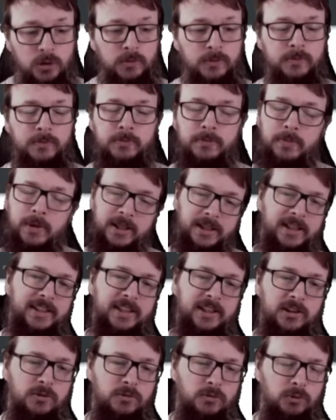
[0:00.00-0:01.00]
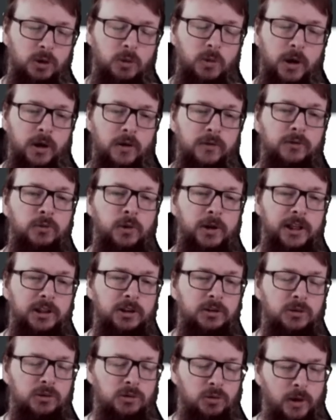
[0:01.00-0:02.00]
but this is the one of
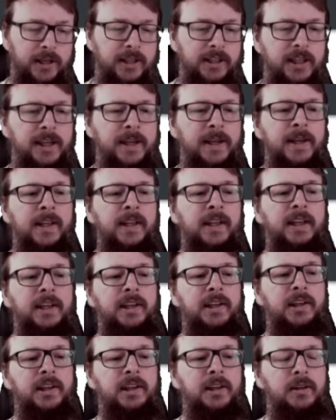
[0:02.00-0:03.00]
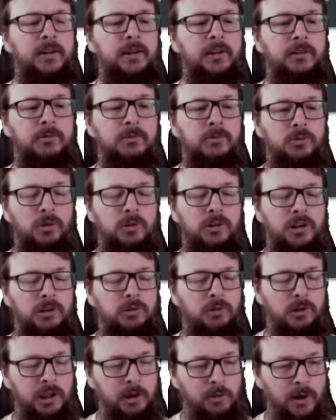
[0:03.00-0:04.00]
2020.
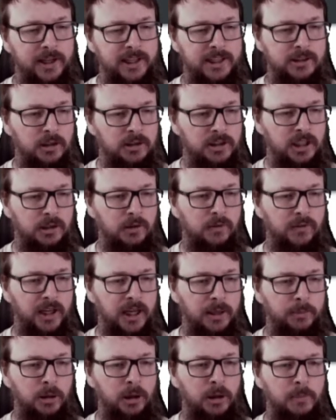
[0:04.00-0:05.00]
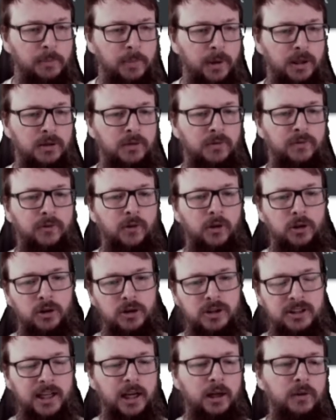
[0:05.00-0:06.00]
2021 is not yet available, but for the Stack
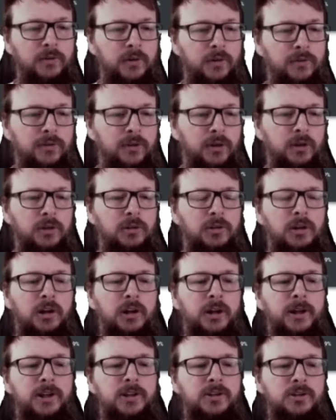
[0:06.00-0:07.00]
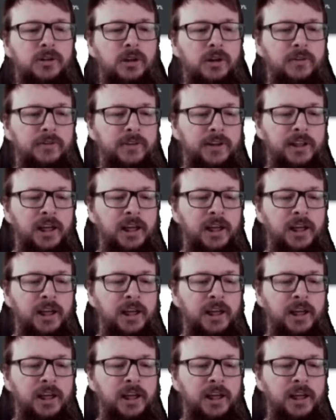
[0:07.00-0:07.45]
Overflow survey